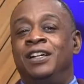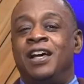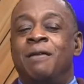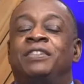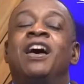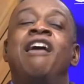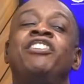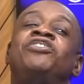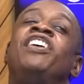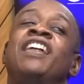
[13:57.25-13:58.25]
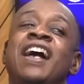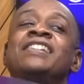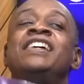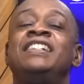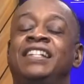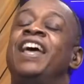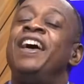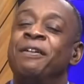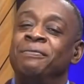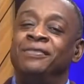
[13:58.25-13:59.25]
I'm sorry, Trina, I said
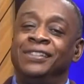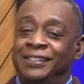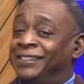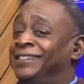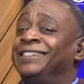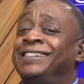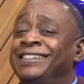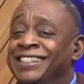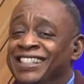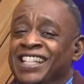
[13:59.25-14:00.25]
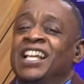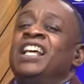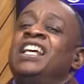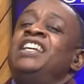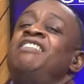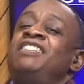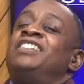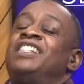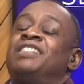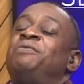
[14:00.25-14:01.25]
damn. It just
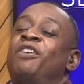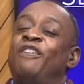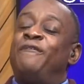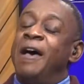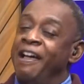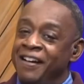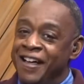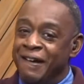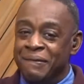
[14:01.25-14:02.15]
gets me all fired up.